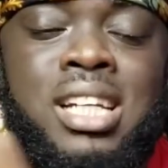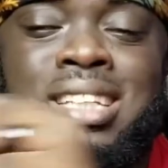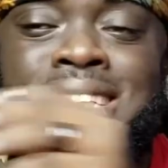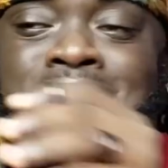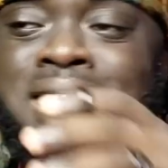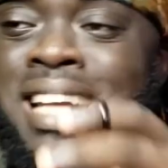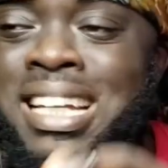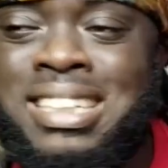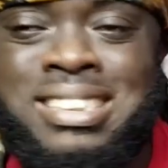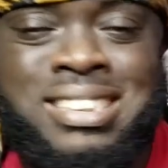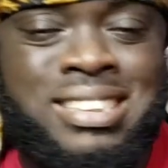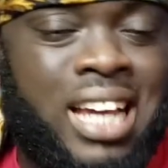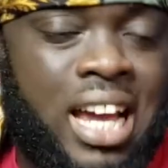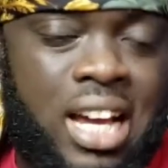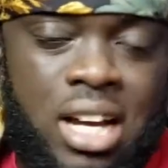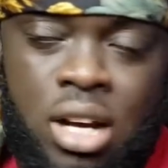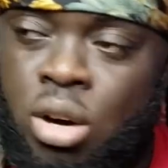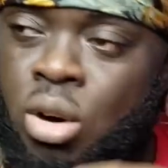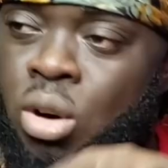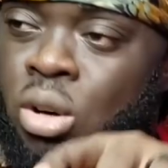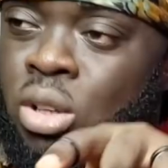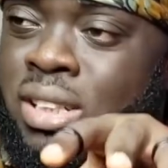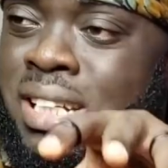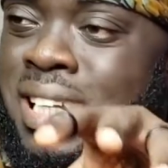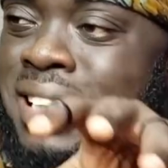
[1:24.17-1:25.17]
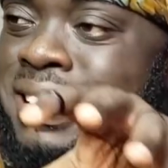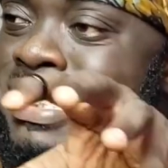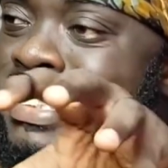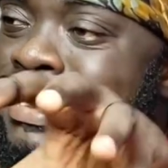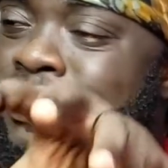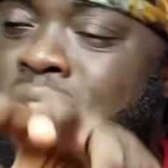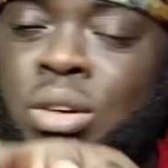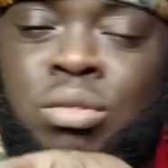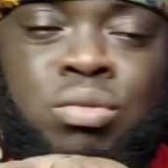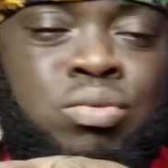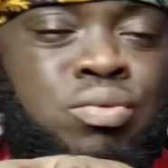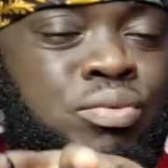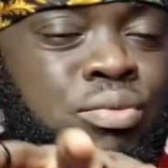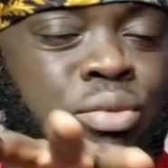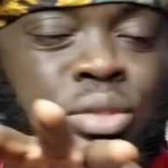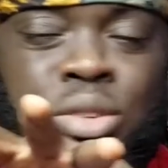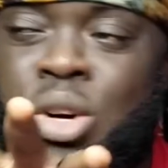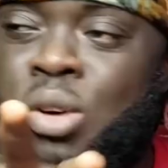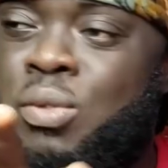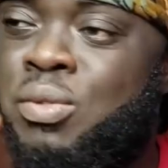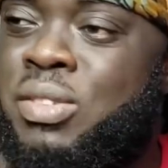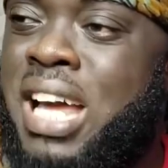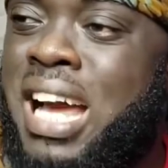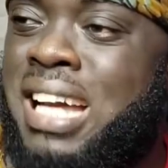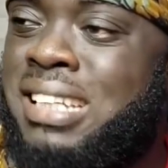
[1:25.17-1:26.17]
nature or nothing
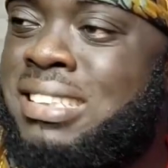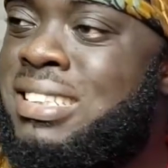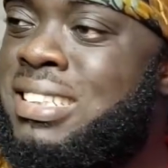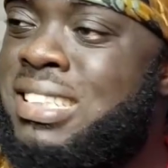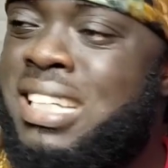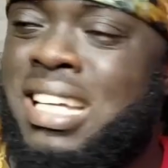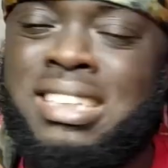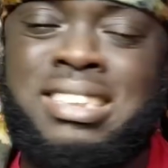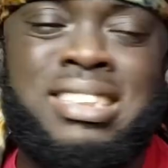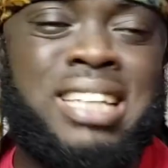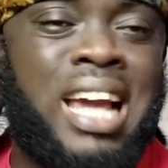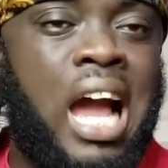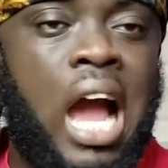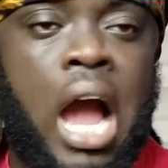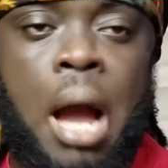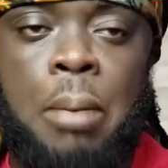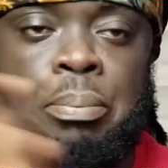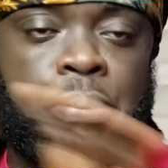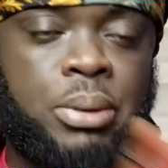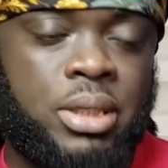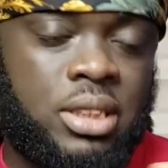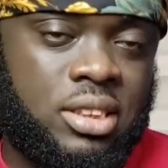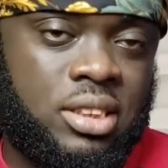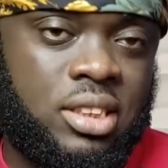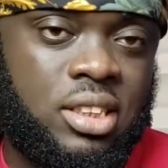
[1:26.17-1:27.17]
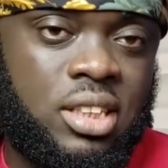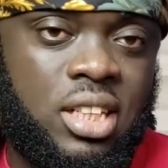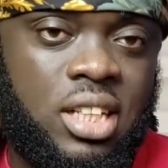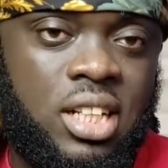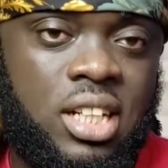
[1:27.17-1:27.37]
of that nature happened.